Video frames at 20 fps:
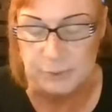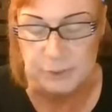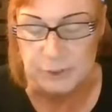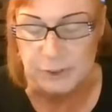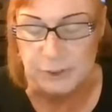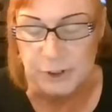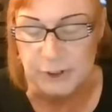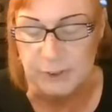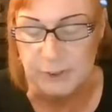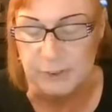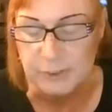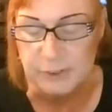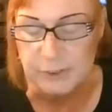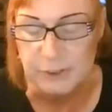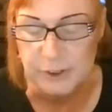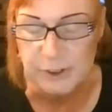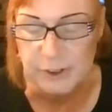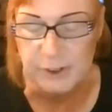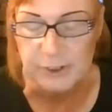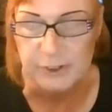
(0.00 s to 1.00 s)
she
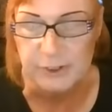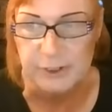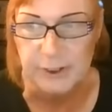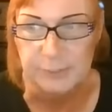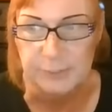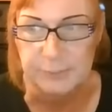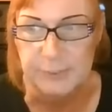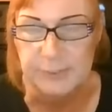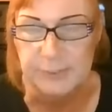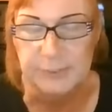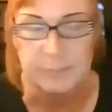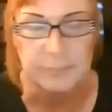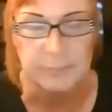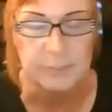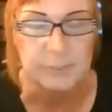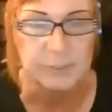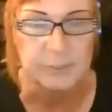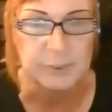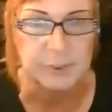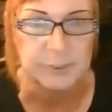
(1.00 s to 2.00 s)
accepted it,
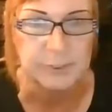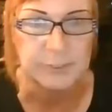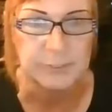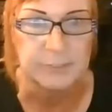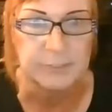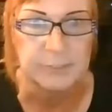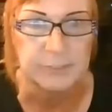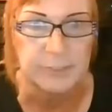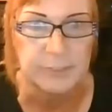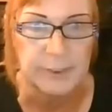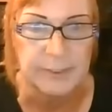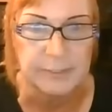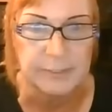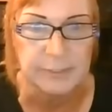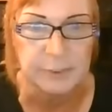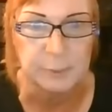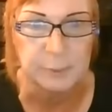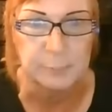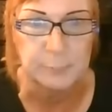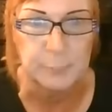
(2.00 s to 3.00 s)
and she's
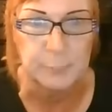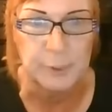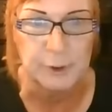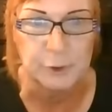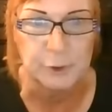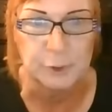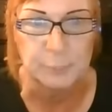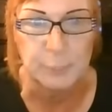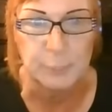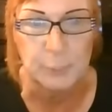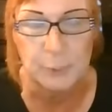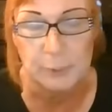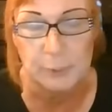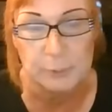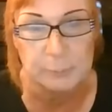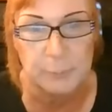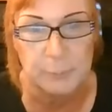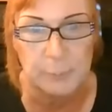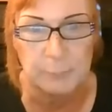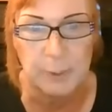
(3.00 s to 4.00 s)
actually pretty
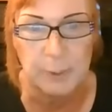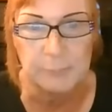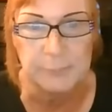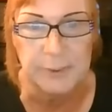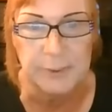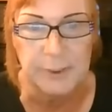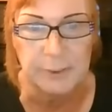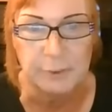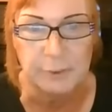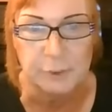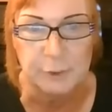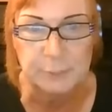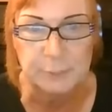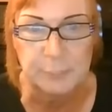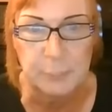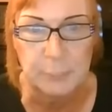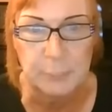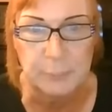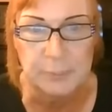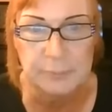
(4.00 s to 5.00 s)
supportive. My mom and dad are
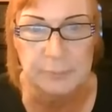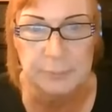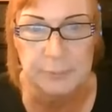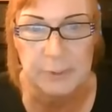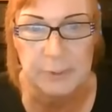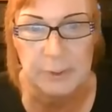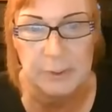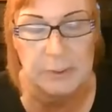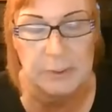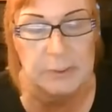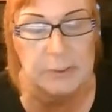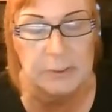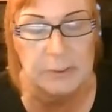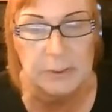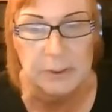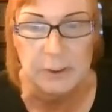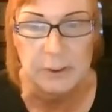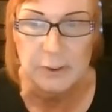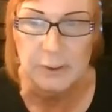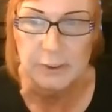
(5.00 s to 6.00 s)
supportive.
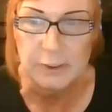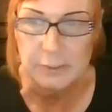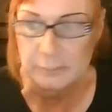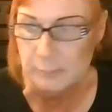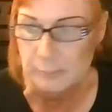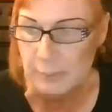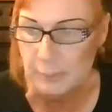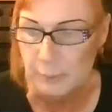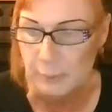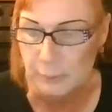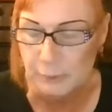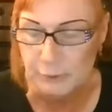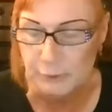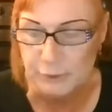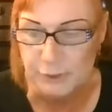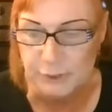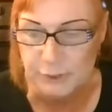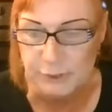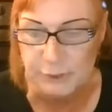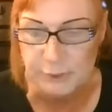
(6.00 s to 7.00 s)
My older
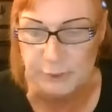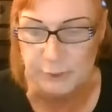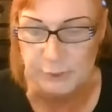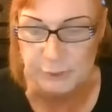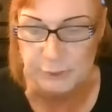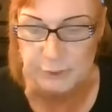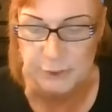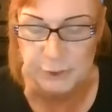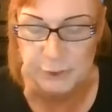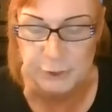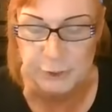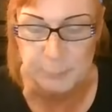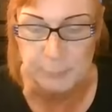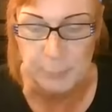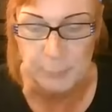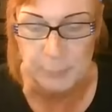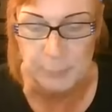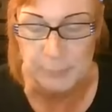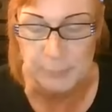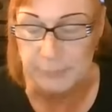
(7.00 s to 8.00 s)
sister, she's
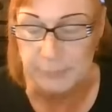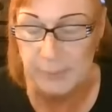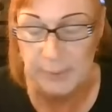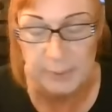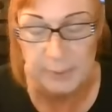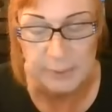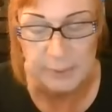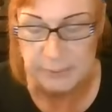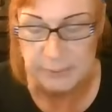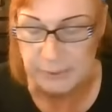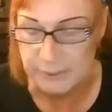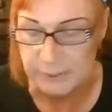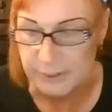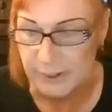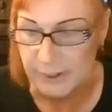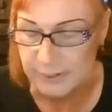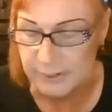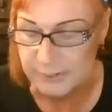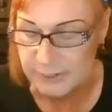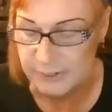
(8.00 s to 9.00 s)
supportive. Just
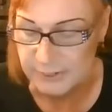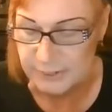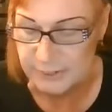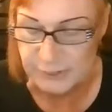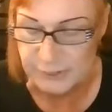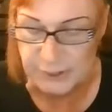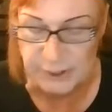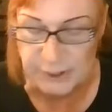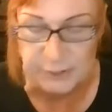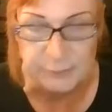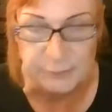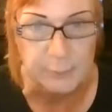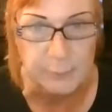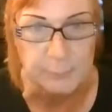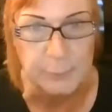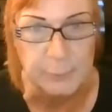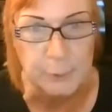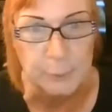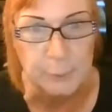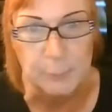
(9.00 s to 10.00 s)
kind of set the scene
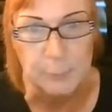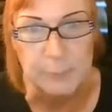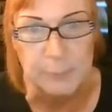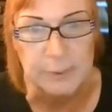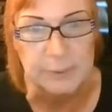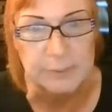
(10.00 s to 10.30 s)
for you.